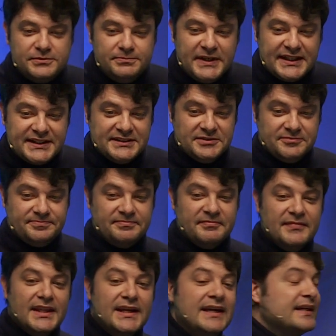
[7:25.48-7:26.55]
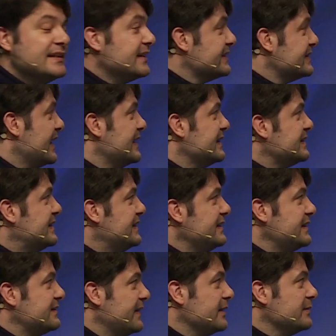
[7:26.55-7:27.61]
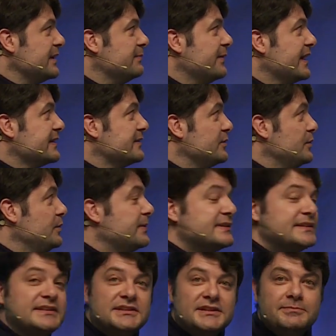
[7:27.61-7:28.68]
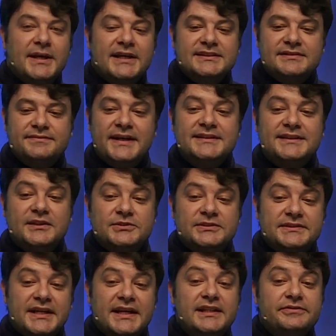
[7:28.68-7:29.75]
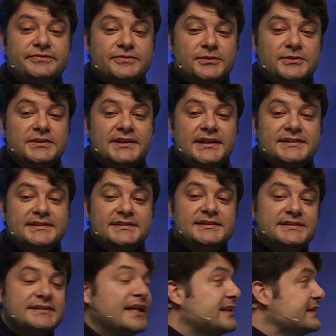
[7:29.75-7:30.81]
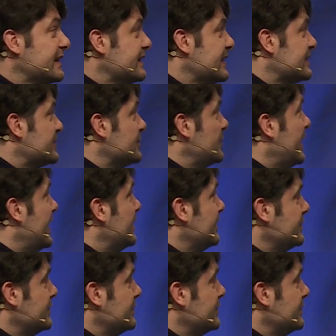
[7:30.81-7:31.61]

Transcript: hey, Coca-Cola, do you maybe want to deliver some ads to this Pokemon fan? And this is an overview of